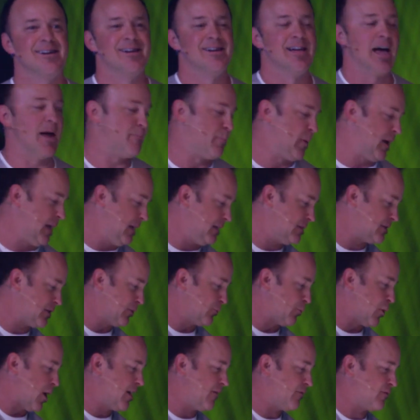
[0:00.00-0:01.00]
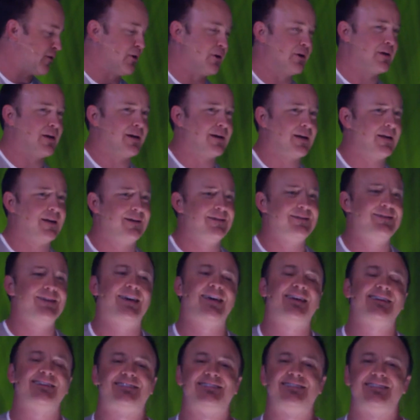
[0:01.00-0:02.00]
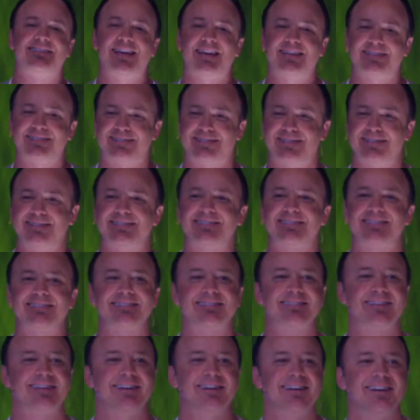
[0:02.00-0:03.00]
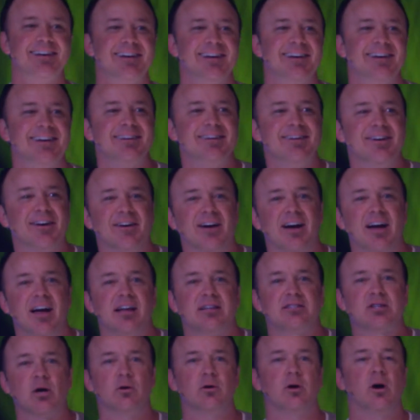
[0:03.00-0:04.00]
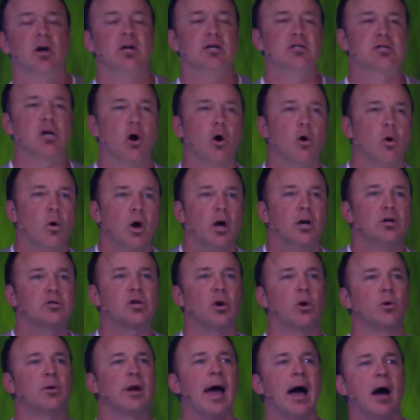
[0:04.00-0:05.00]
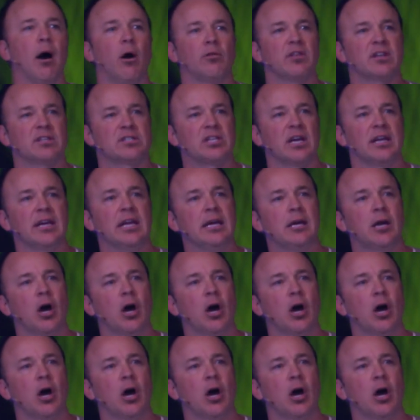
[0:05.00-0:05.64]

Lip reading: Hey, Pete, your wife cooking again? Yes, Jesus. You know. So now all of a sudden he